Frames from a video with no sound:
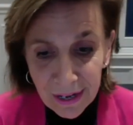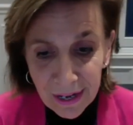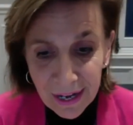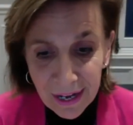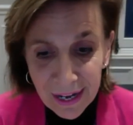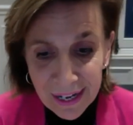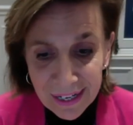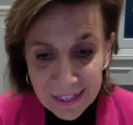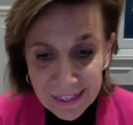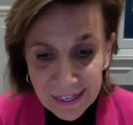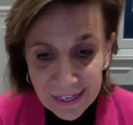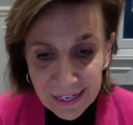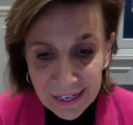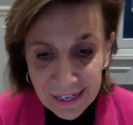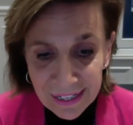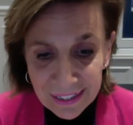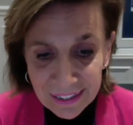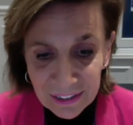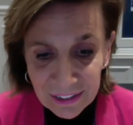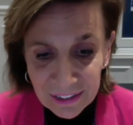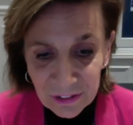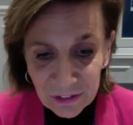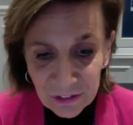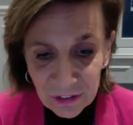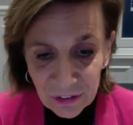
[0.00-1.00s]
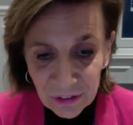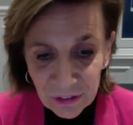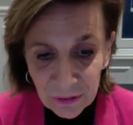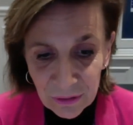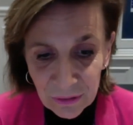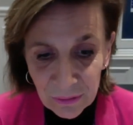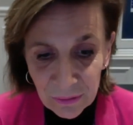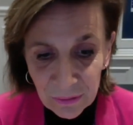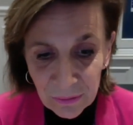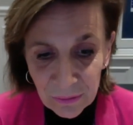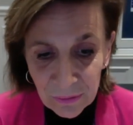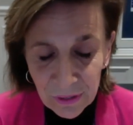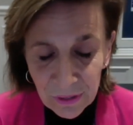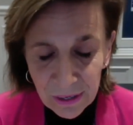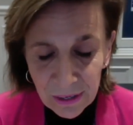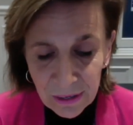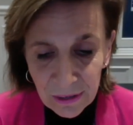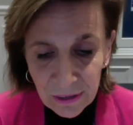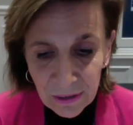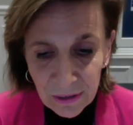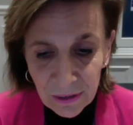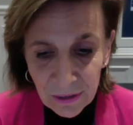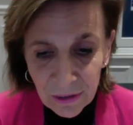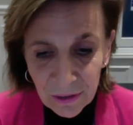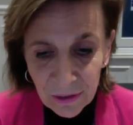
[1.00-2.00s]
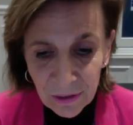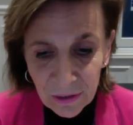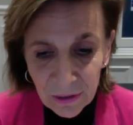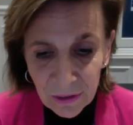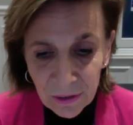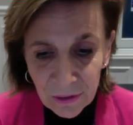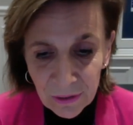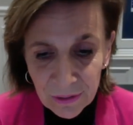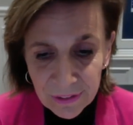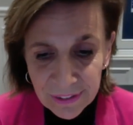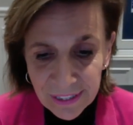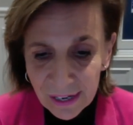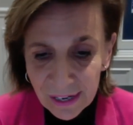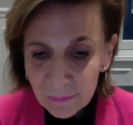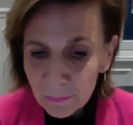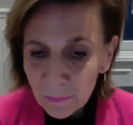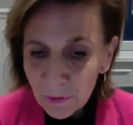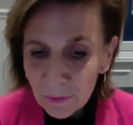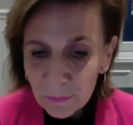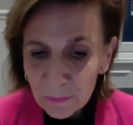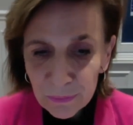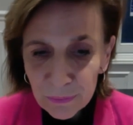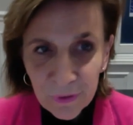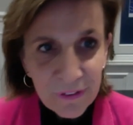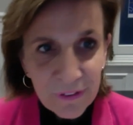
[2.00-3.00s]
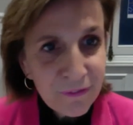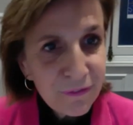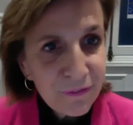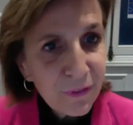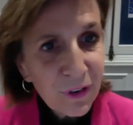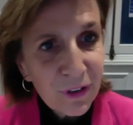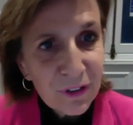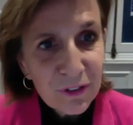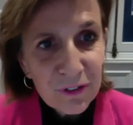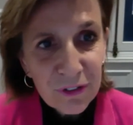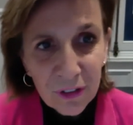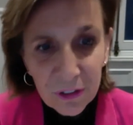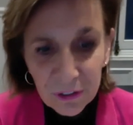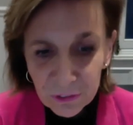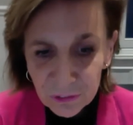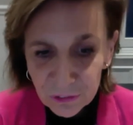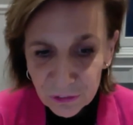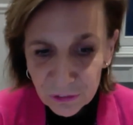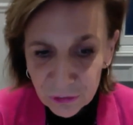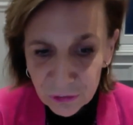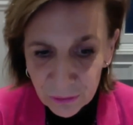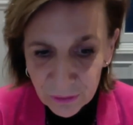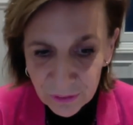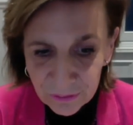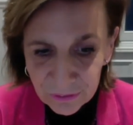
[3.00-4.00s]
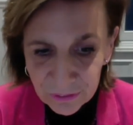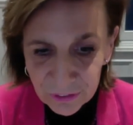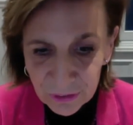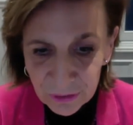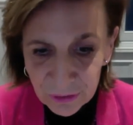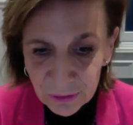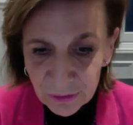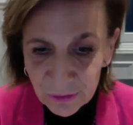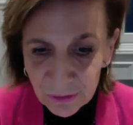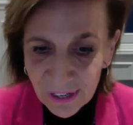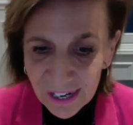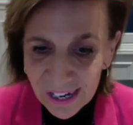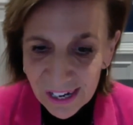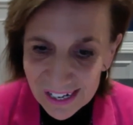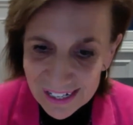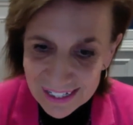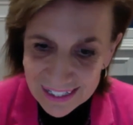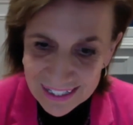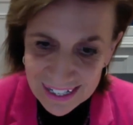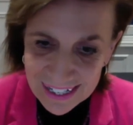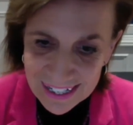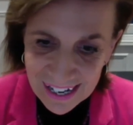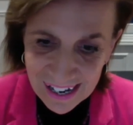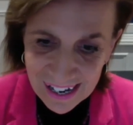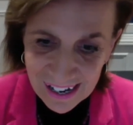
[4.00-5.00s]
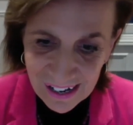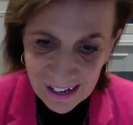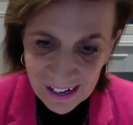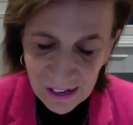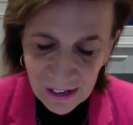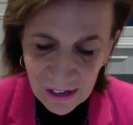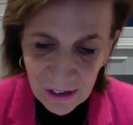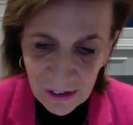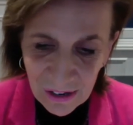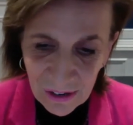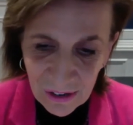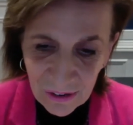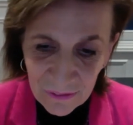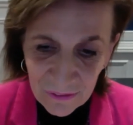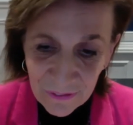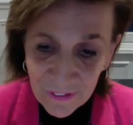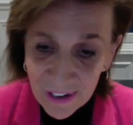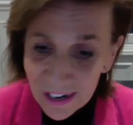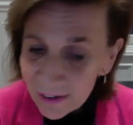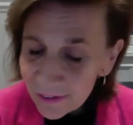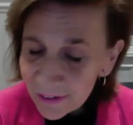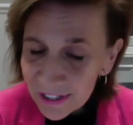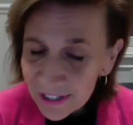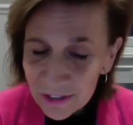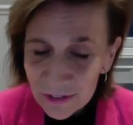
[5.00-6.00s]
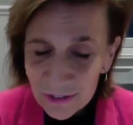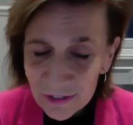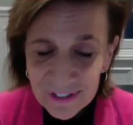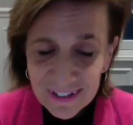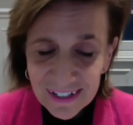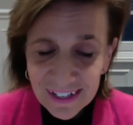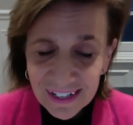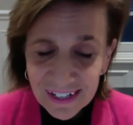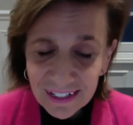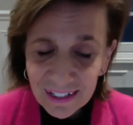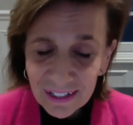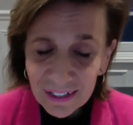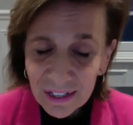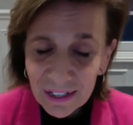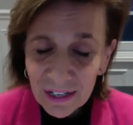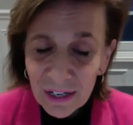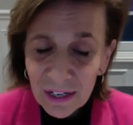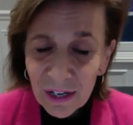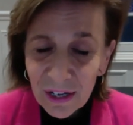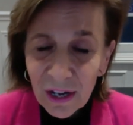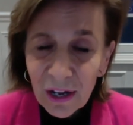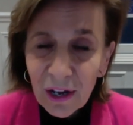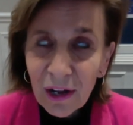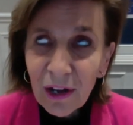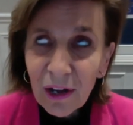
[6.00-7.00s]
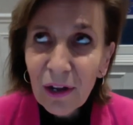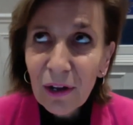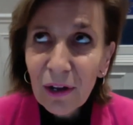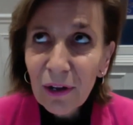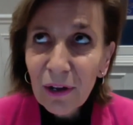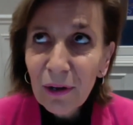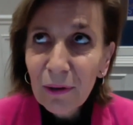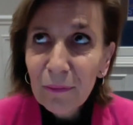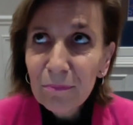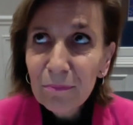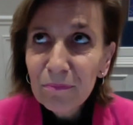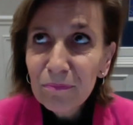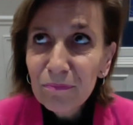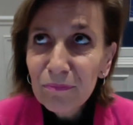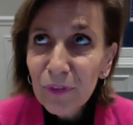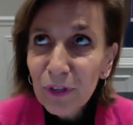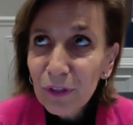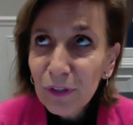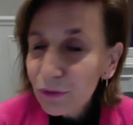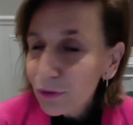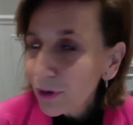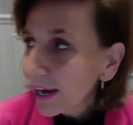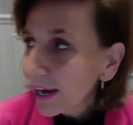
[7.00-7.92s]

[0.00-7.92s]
I'd like to, a brief word on two of you. Åsa, very interesting to